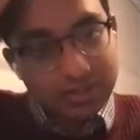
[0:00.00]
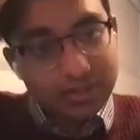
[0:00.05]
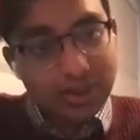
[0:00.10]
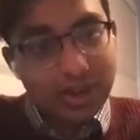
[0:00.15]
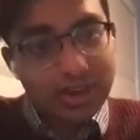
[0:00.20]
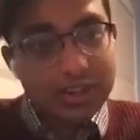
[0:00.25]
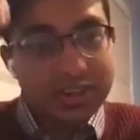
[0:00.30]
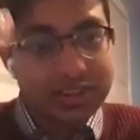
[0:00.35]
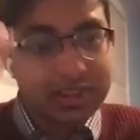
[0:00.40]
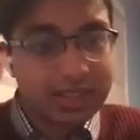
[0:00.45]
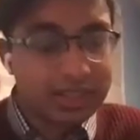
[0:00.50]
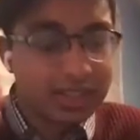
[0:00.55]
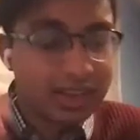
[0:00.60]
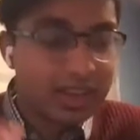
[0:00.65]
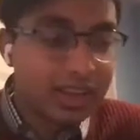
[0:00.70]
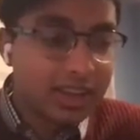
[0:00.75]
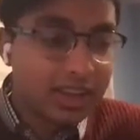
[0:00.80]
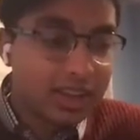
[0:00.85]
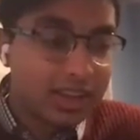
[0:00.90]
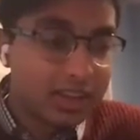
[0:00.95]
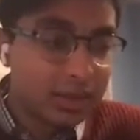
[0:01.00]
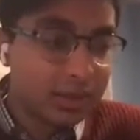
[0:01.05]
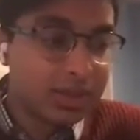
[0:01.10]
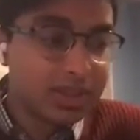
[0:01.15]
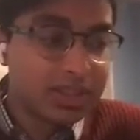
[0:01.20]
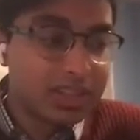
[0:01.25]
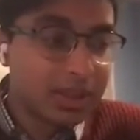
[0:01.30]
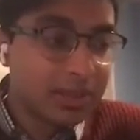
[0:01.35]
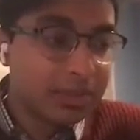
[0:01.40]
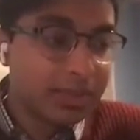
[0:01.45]
right? Just like
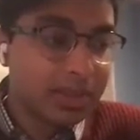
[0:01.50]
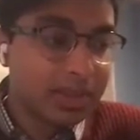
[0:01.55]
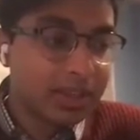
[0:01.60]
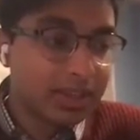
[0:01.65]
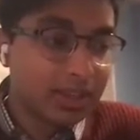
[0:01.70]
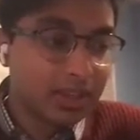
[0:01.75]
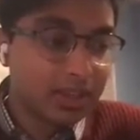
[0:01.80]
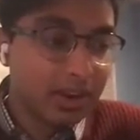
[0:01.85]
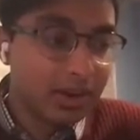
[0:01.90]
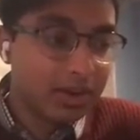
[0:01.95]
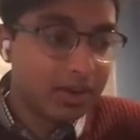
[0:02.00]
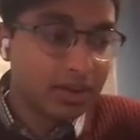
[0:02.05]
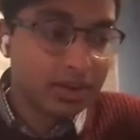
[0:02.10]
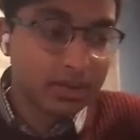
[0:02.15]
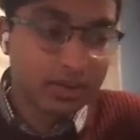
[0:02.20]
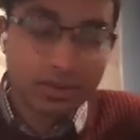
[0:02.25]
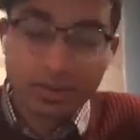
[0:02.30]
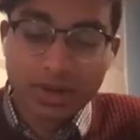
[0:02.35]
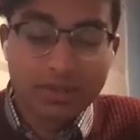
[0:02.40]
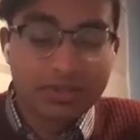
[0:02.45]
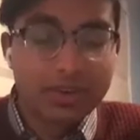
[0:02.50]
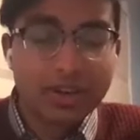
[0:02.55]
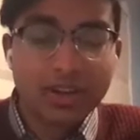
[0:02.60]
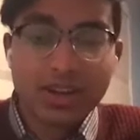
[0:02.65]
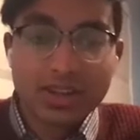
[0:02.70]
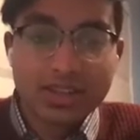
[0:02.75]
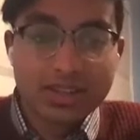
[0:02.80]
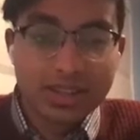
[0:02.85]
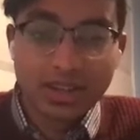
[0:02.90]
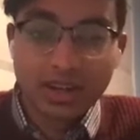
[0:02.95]
doing something, whatever it
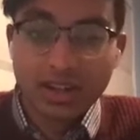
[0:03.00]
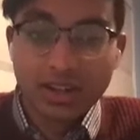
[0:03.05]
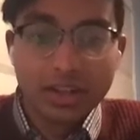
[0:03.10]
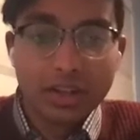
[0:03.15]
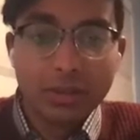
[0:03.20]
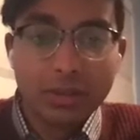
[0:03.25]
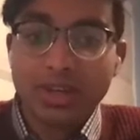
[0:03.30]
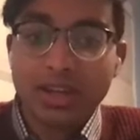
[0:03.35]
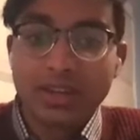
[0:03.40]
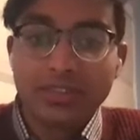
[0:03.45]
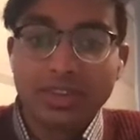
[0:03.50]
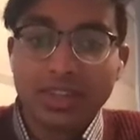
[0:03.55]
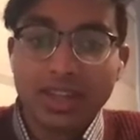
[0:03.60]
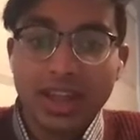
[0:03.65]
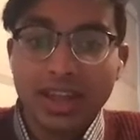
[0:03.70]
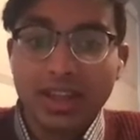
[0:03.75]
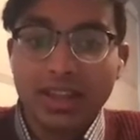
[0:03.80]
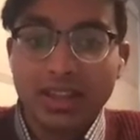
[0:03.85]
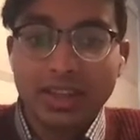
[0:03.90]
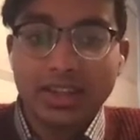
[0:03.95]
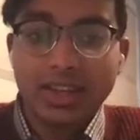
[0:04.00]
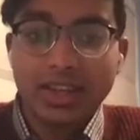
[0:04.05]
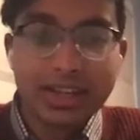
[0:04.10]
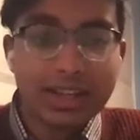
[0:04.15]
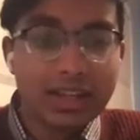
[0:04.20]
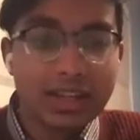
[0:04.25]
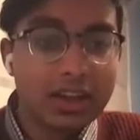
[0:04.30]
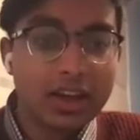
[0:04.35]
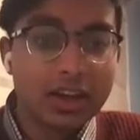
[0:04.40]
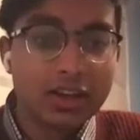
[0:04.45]
is, like a little bit every day, like in
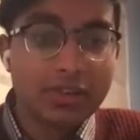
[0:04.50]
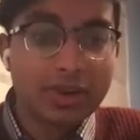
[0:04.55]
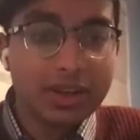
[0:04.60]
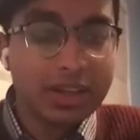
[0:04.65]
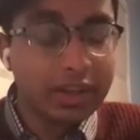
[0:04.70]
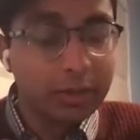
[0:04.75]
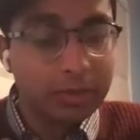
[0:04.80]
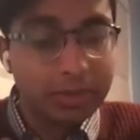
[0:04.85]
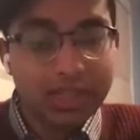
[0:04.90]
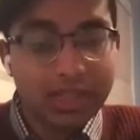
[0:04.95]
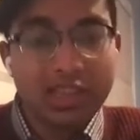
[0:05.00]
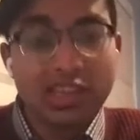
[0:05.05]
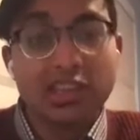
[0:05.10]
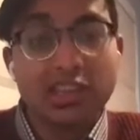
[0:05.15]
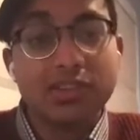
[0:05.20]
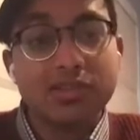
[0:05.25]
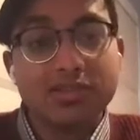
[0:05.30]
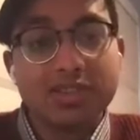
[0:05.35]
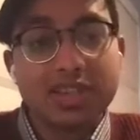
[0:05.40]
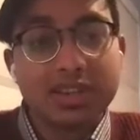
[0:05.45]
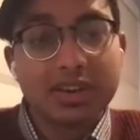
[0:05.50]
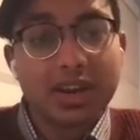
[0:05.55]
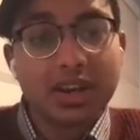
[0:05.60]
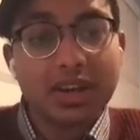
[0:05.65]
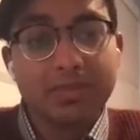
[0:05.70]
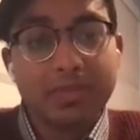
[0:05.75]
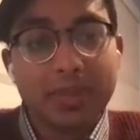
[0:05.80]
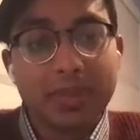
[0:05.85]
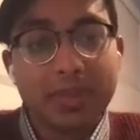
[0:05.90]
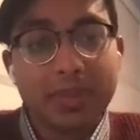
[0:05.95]
the long run, it'll be huge,
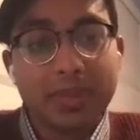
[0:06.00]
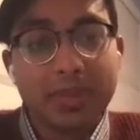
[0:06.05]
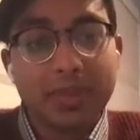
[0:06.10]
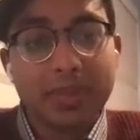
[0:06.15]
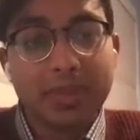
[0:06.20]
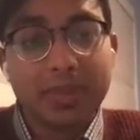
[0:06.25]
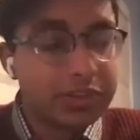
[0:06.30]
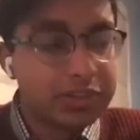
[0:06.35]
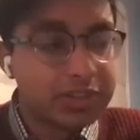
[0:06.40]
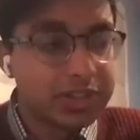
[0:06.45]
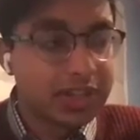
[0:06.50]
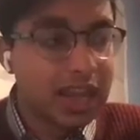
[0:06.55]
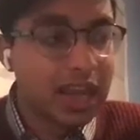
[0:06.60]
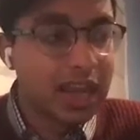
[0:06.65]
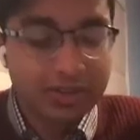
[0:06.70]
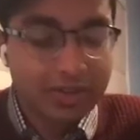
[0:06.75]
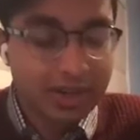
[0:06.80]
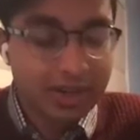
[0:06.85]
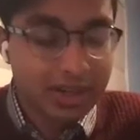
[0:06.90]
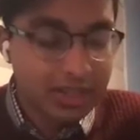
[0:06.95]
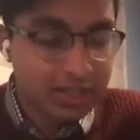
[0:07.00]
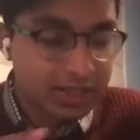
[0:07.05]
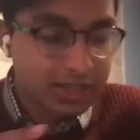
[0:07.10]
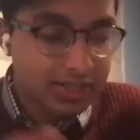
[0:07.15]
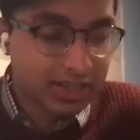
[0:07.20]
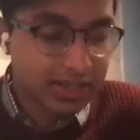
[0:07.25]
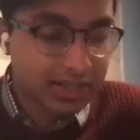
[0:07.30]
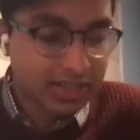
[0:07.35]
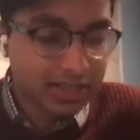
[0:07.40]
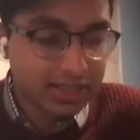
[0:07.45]
right? And it'll just, like, absolutely
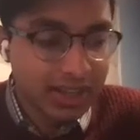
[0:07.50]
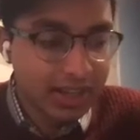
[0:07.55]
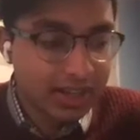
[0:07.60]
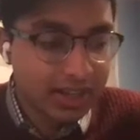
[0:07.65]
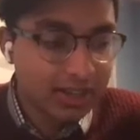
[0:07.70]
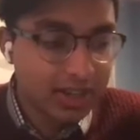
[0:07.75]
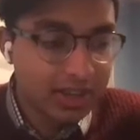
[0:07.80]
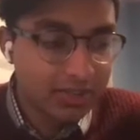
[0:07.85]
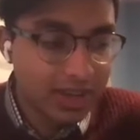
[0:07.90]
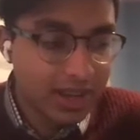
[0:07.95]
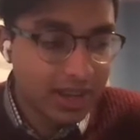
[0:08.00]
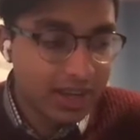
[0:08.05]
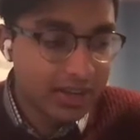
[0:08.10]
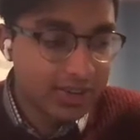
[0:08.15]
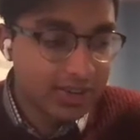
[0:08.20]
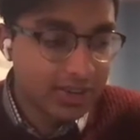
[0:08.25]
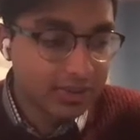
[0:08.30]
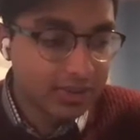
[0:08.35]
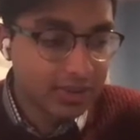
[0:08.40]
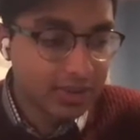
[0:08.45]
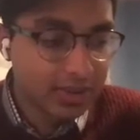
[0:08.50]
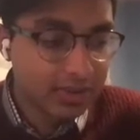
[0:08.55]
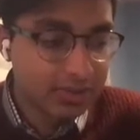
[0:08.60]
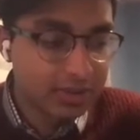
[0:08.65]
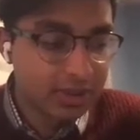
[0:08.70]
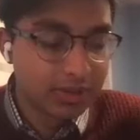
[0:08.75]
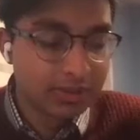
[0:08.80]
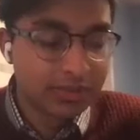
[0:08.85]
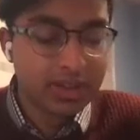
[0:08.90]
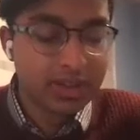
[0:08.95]
explode, right? Just like taking advantage of
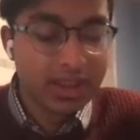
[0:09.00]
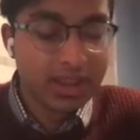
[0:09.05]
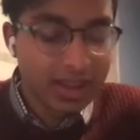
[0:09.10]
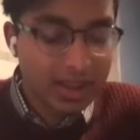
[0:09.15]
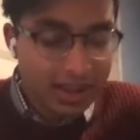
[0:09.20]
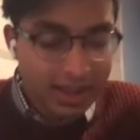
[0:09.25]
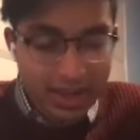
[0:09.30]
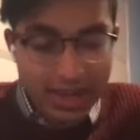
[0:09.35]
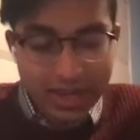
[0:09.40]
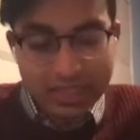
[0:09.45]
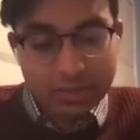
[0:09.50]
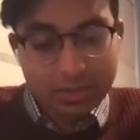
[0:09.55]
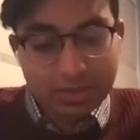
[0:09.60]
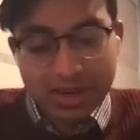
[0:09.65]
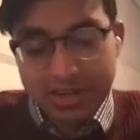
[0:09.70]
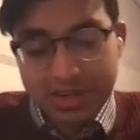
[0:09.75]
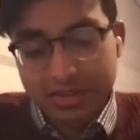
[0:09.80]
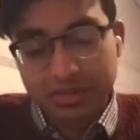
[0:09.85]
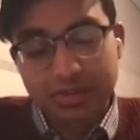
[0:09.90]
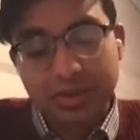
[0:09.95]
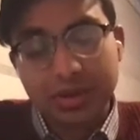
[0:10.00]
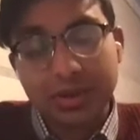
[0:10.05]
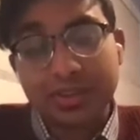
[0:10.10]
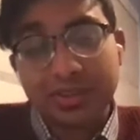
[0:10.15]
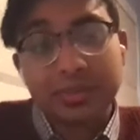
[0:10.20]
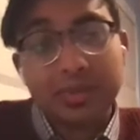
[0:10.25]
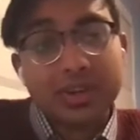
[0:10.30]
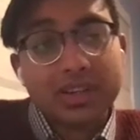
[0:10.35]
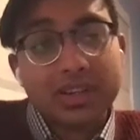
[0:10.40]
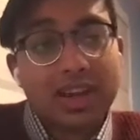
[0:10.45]
sort of exponential growth
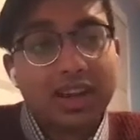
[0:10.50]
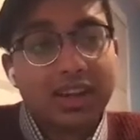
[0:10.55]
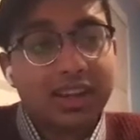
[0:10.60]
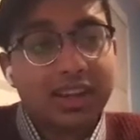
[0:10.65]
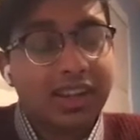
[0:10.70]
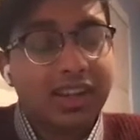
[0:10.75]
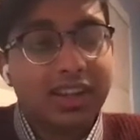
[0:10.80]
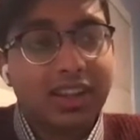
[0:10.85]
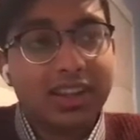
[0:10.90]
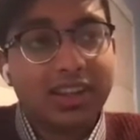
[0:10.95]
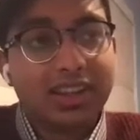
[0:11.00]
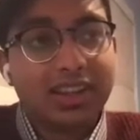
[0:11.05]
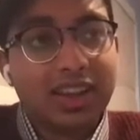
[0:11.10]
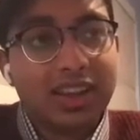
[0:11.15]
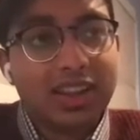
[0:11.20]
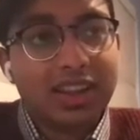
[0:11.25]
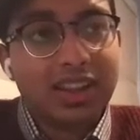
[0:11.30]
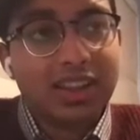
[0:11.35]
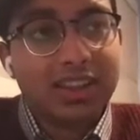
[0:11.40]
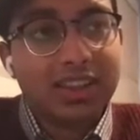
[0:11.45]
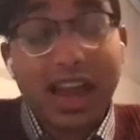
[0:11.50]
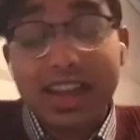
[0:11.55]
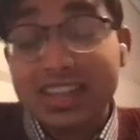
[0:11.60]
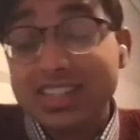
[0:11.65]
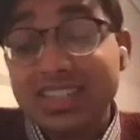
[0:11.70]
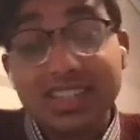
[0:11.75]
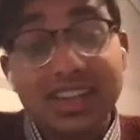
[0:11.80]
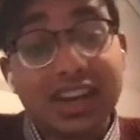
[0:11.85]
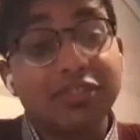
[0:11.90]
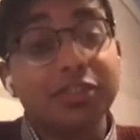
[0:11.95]
and whatnot. And like, I
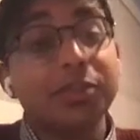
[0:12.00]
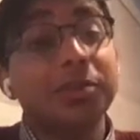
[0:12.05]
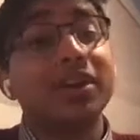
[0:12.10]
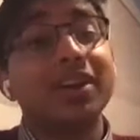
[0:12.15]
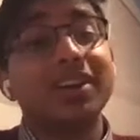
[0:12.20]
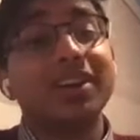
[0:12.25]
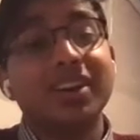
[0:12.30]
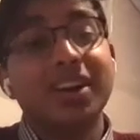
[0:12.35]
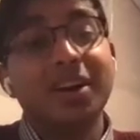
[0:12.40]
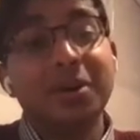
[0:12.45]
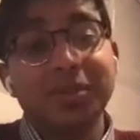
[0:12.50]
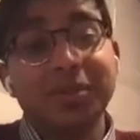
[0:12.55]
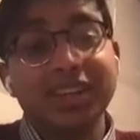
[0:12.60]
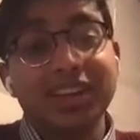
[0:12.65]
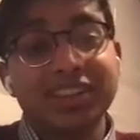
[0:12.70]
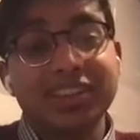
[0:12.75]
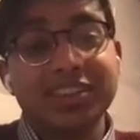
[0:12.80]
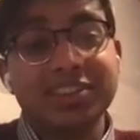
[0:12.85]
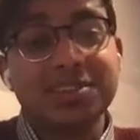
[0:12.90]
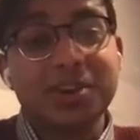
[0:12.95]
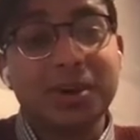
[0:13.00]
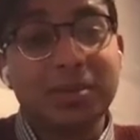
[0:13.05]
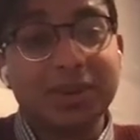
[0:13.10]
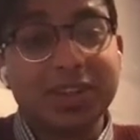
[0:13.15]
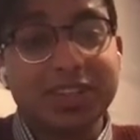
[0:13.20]
see it everywhere. Oh my God, there's so many.